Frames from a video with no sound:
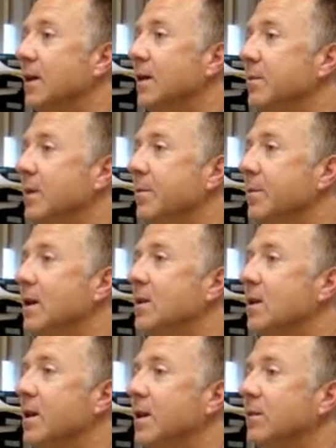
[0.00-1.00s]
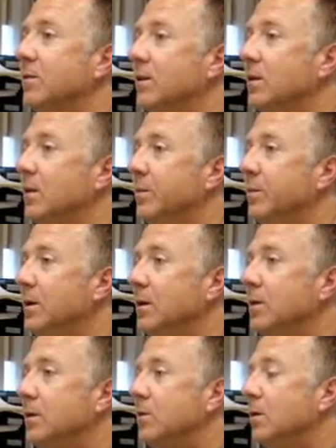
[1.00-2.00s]
They may not necessarily
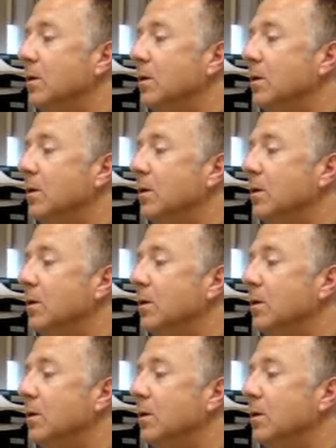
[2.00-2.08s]
be